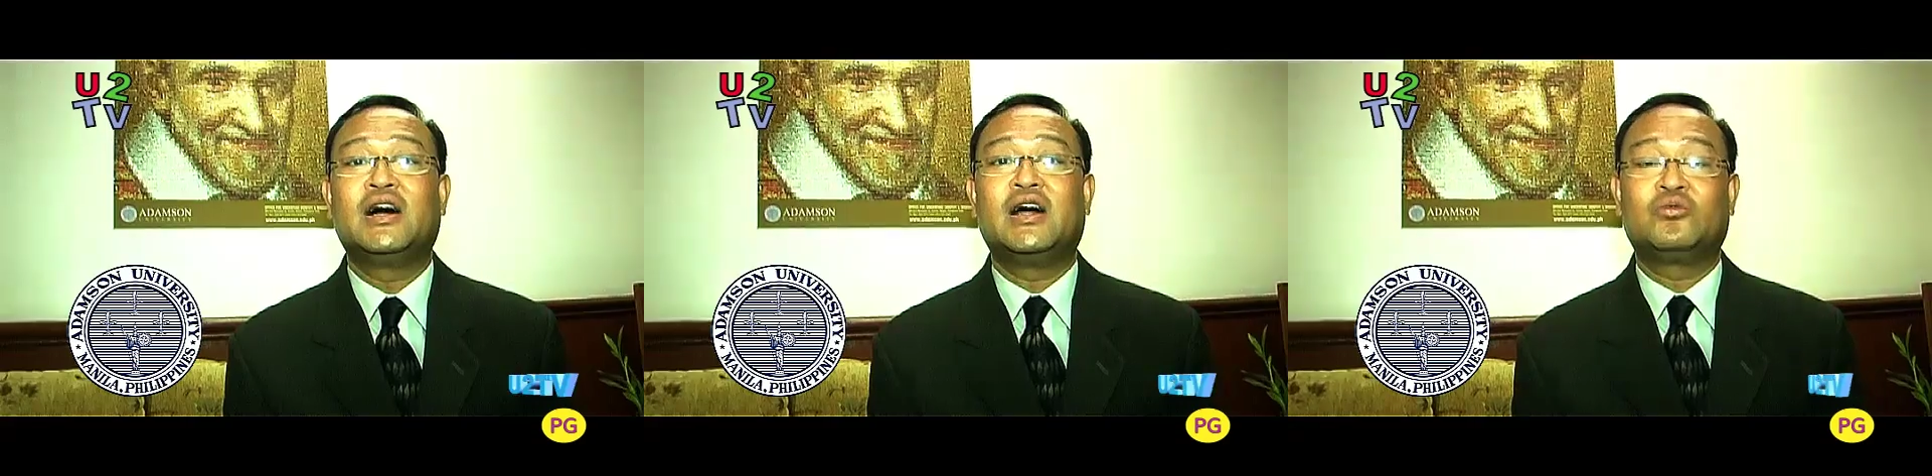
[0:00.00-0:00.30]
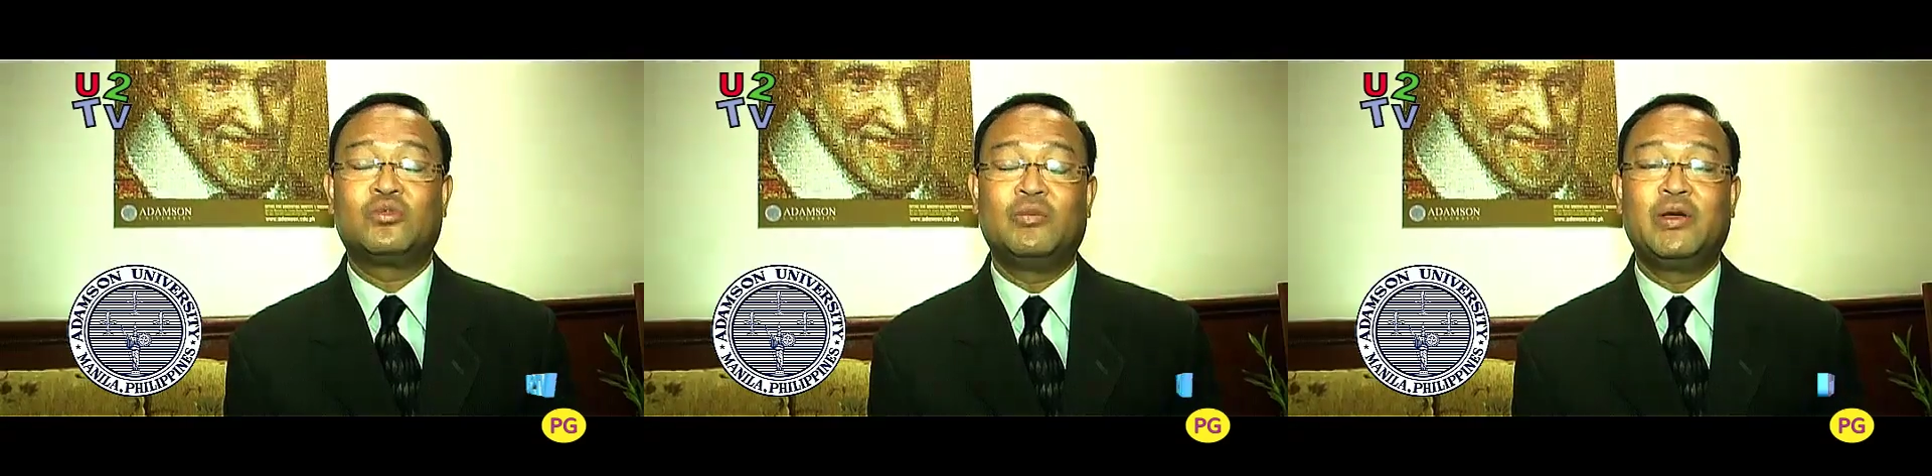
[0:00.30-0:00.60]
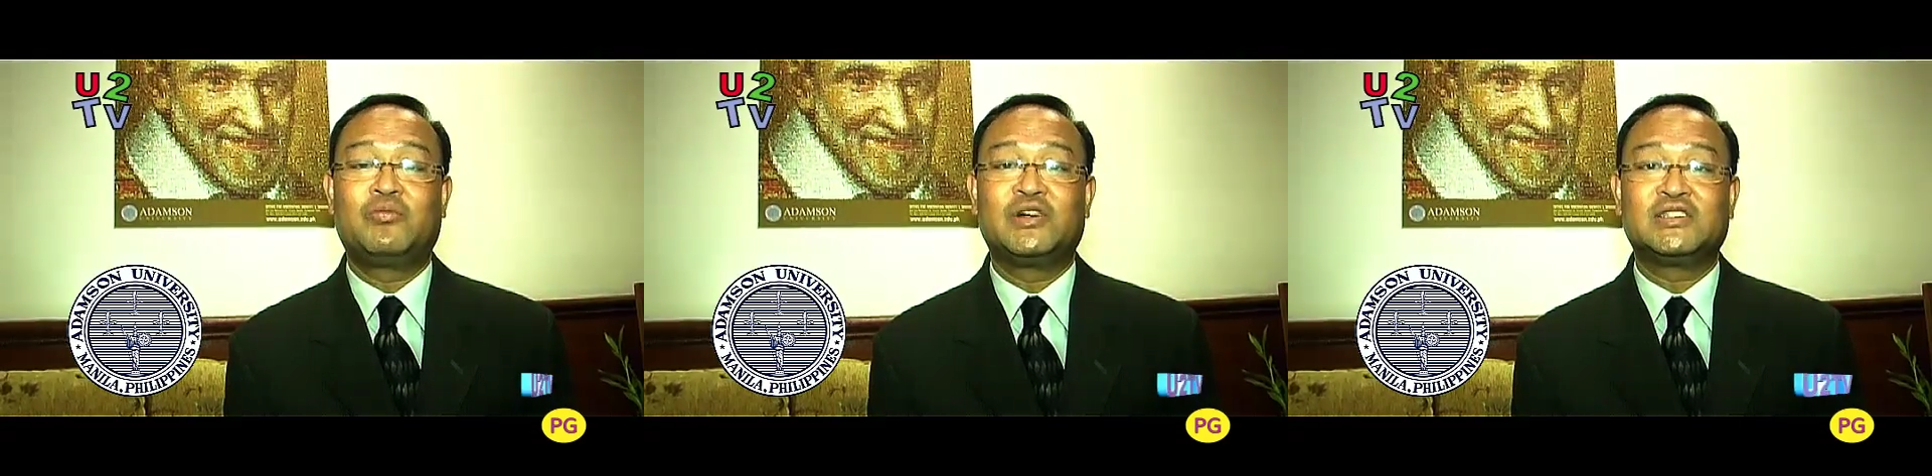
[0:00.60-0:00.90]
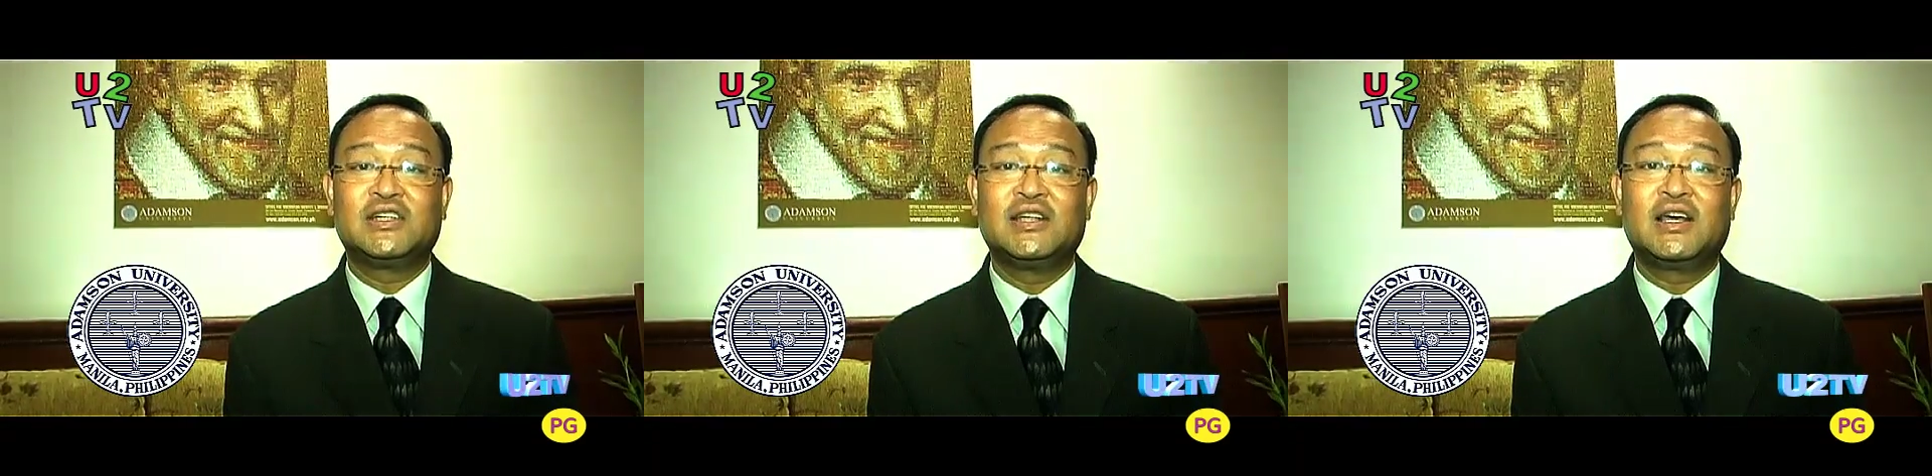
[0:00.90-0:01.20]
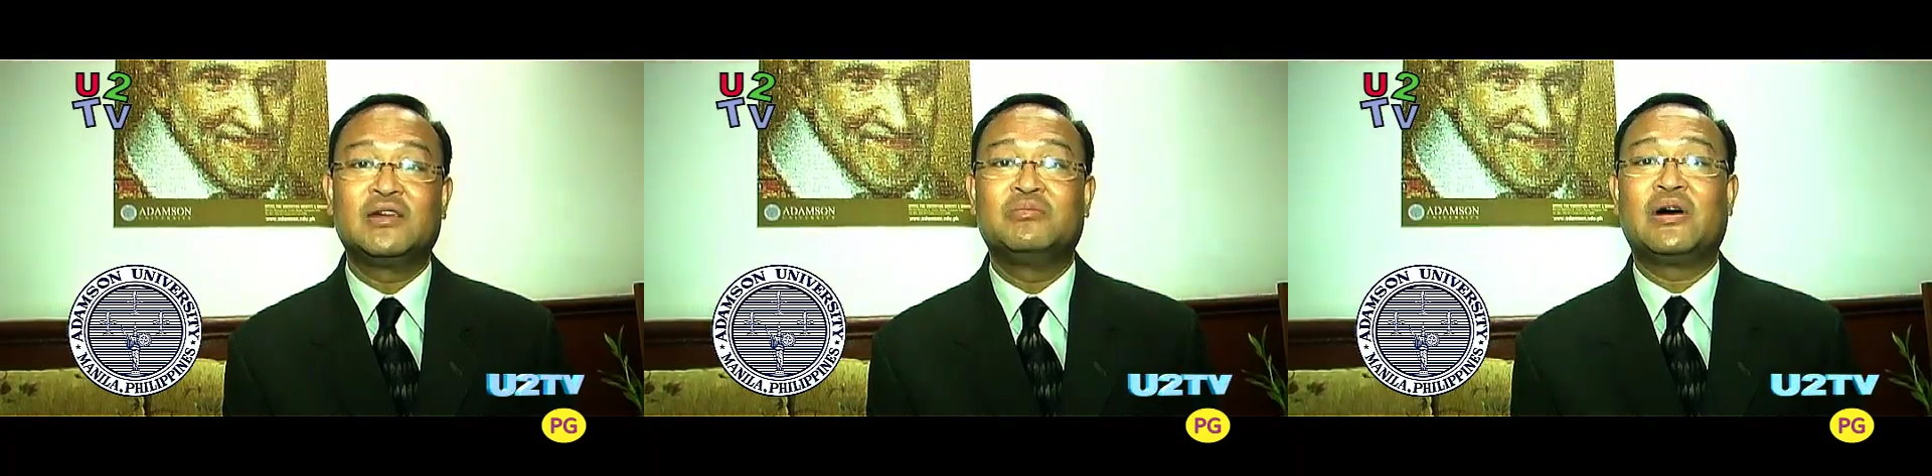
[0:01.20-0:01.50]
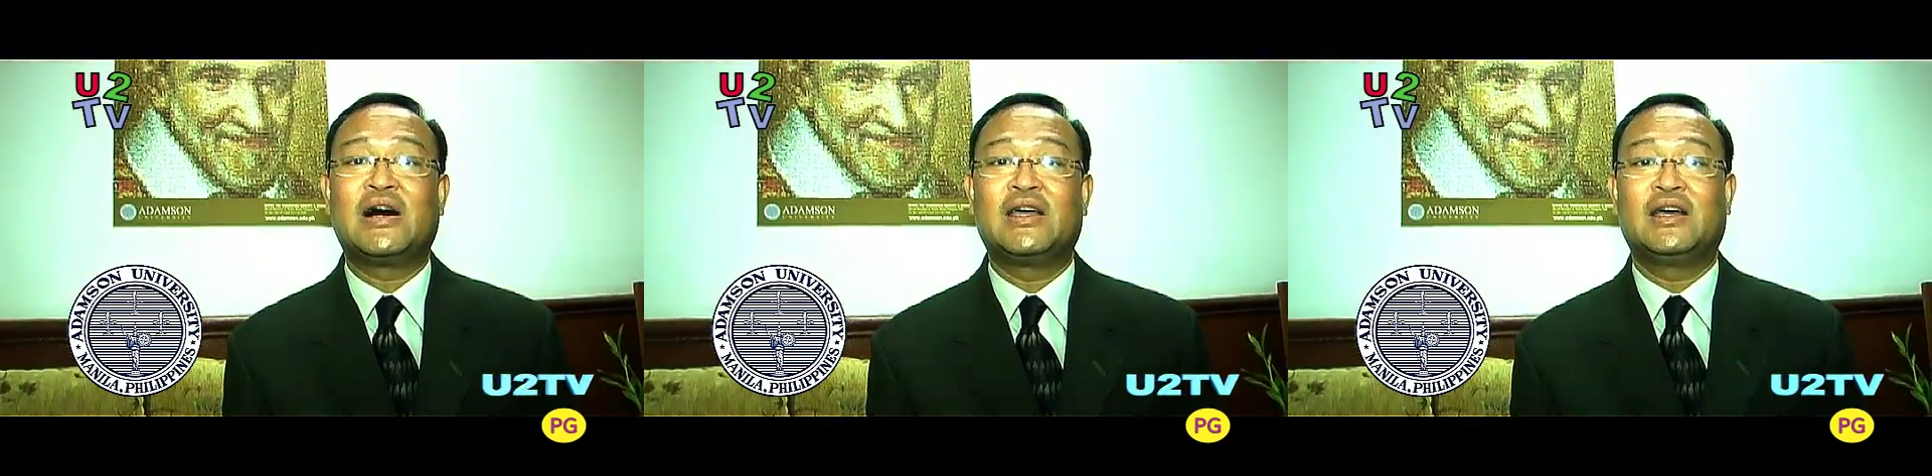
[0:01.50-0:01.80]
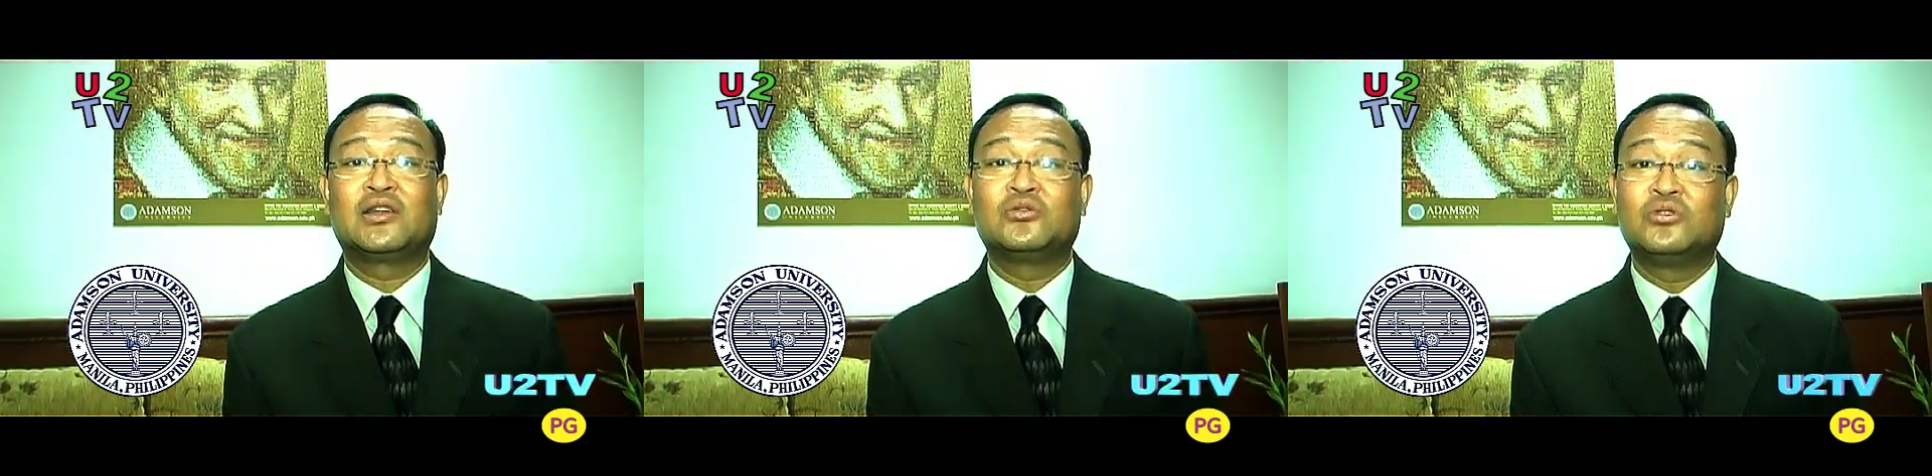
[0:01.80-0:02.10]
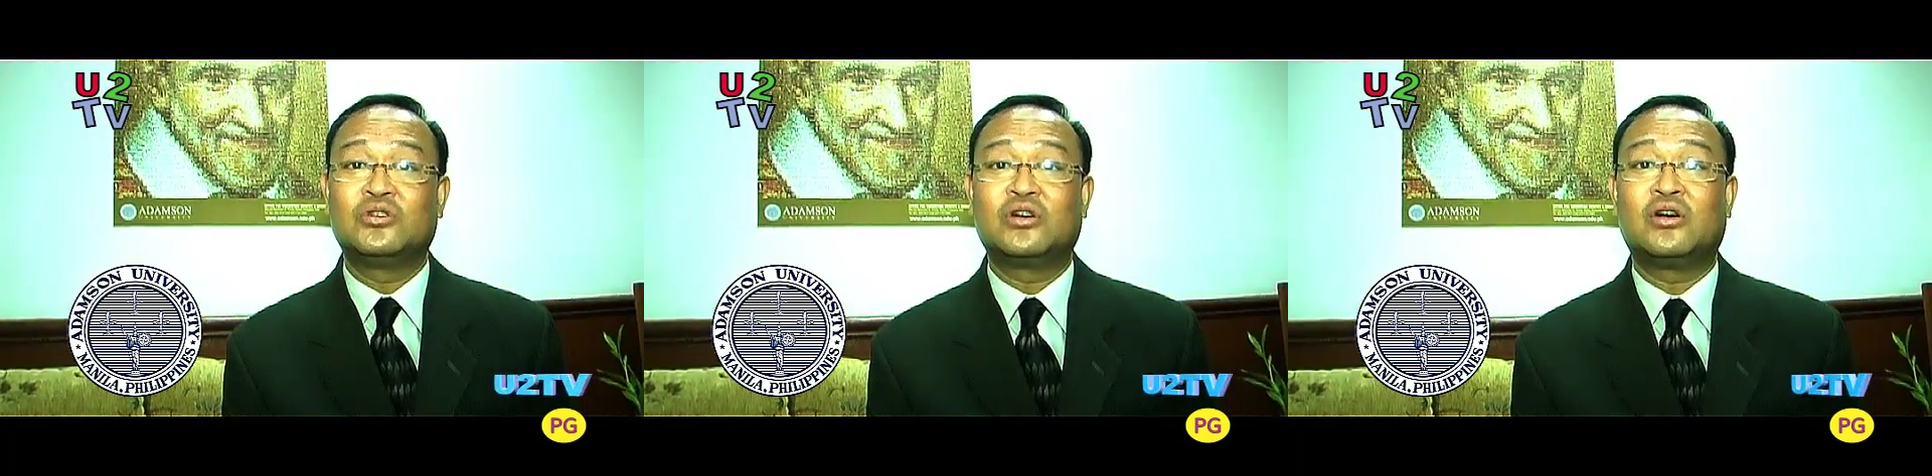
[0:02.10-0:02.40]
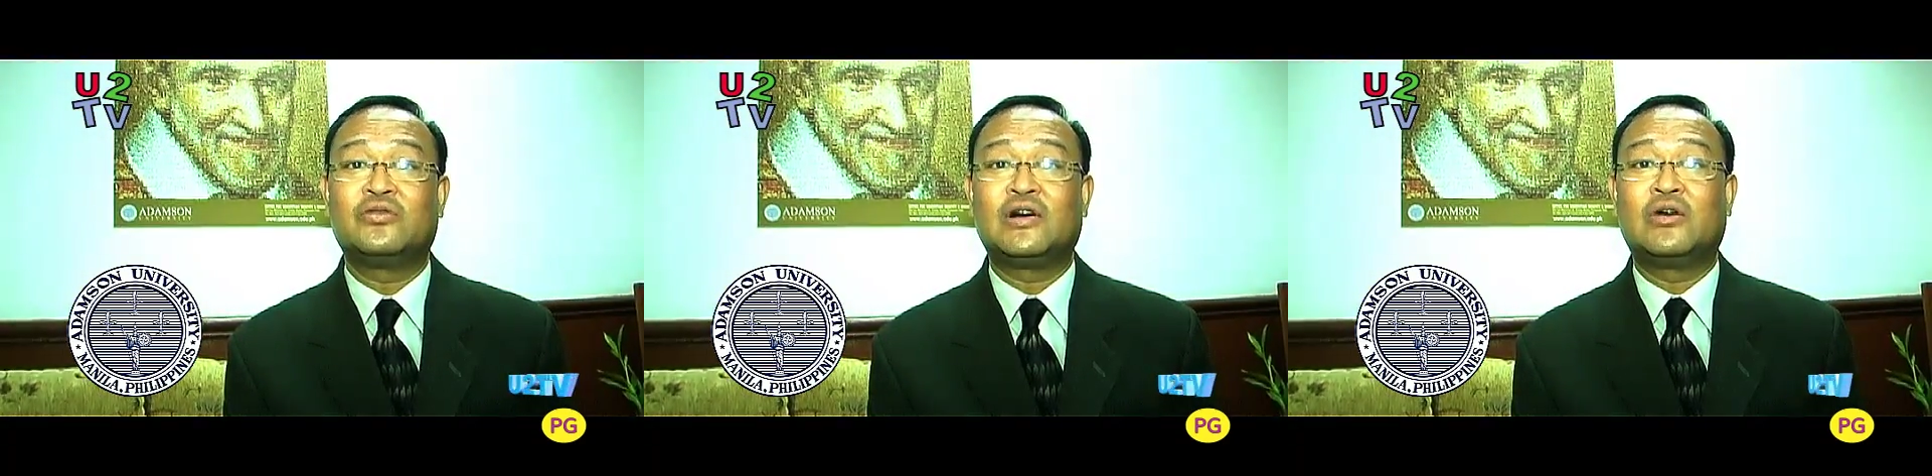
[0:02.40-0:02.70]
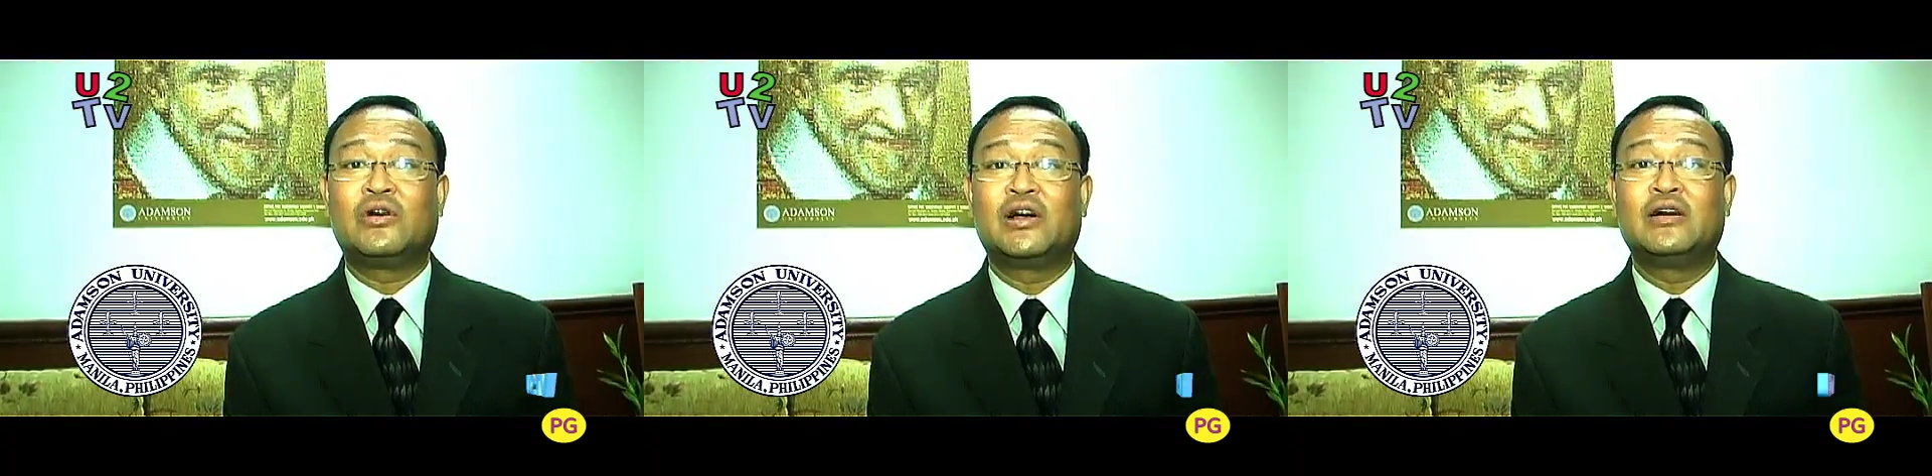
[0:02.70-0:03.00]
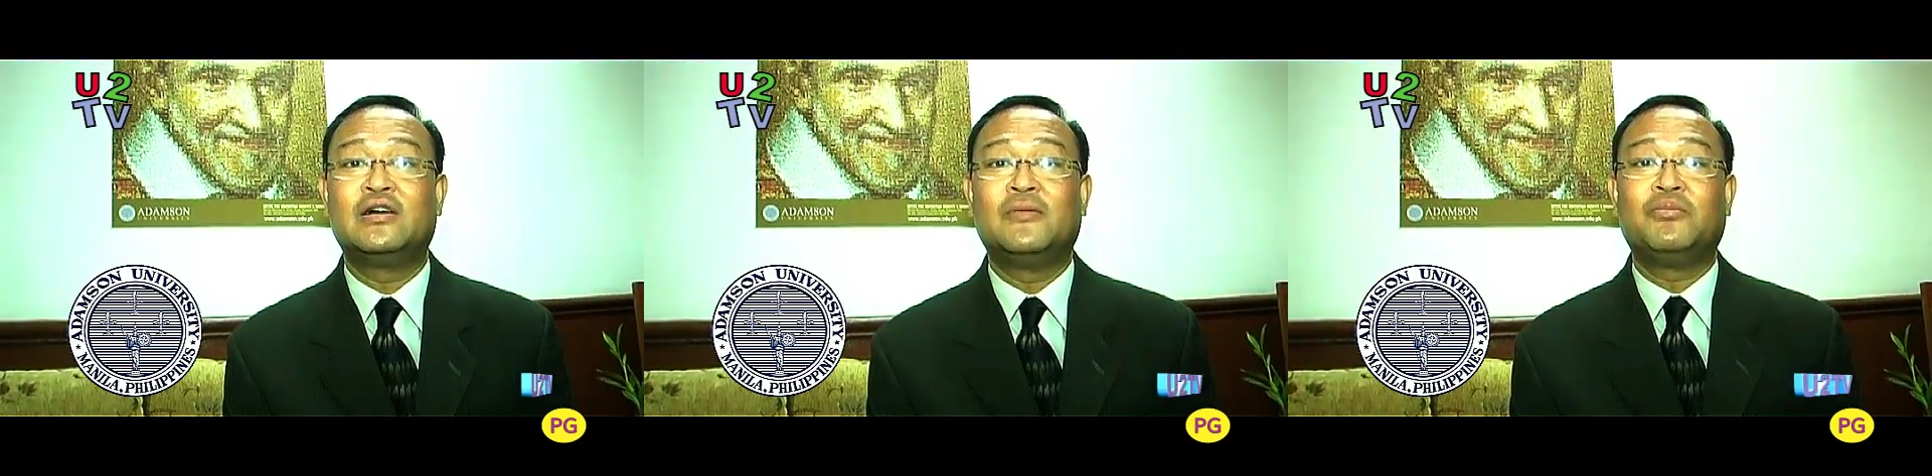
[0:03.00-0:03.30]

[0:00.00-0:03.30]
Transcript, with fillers: It will be preceded by a tour of our